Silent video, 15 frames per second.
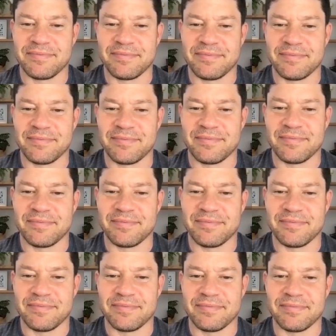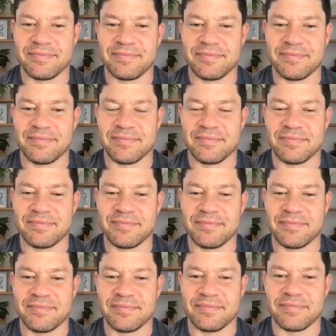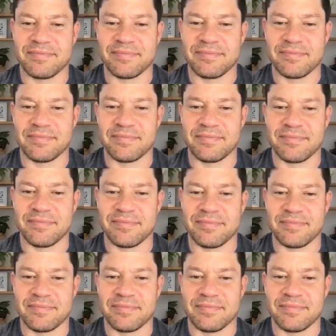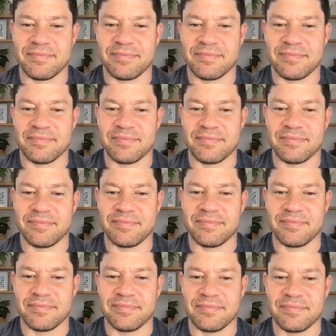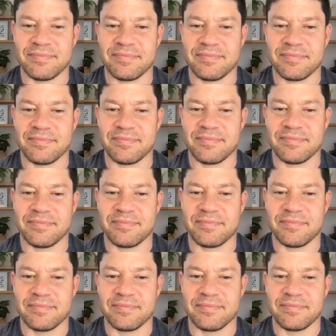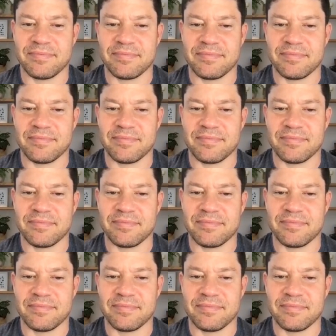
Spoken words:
No words are spoken by the person on screen.